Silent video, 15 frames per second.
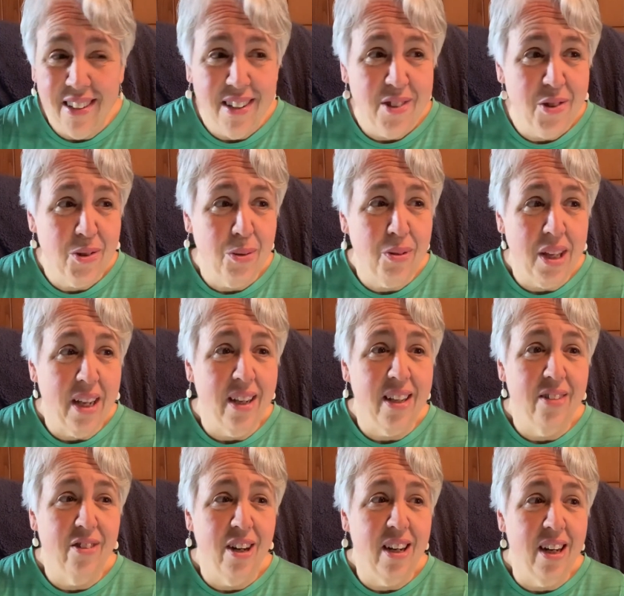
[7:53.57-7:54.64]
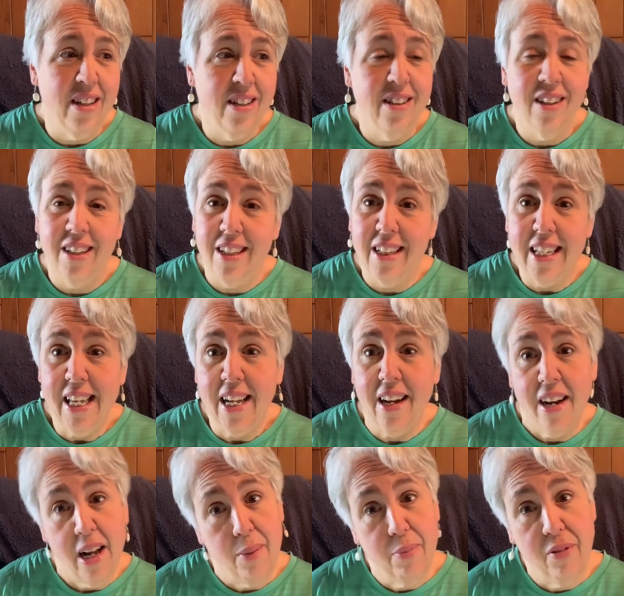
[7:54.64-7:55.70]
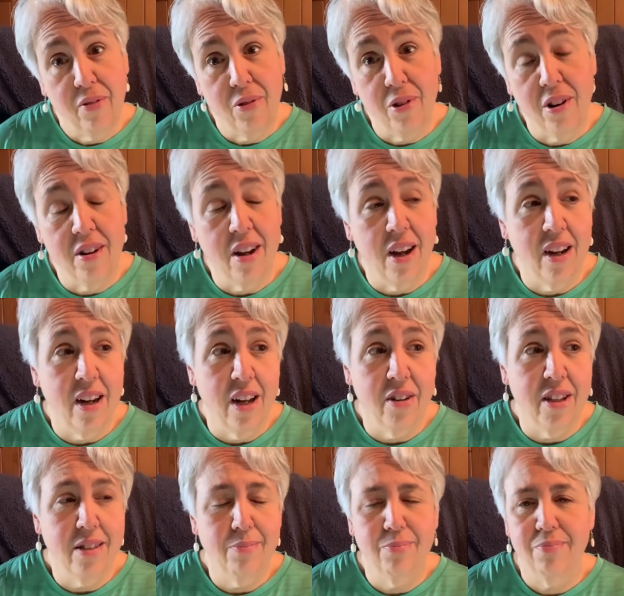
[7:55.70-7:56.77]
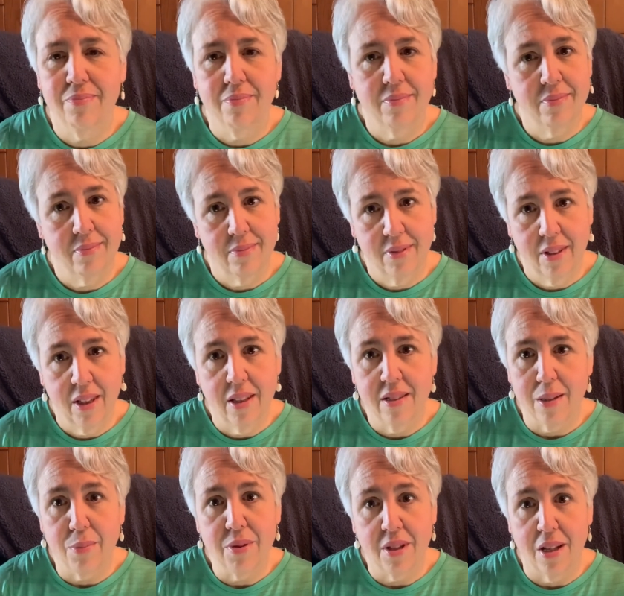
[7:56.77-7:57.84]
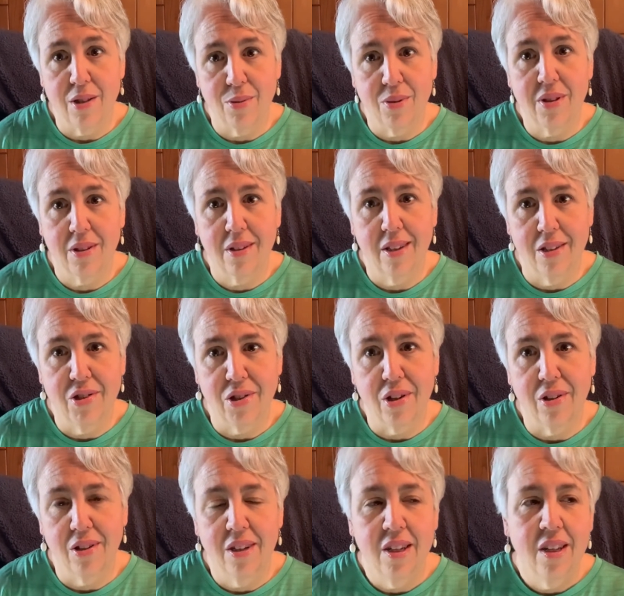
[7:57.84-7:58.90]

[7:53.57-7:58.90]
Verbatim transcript: So yeah, right. And luckily he got out before, you know, he he's obsessed with Easter.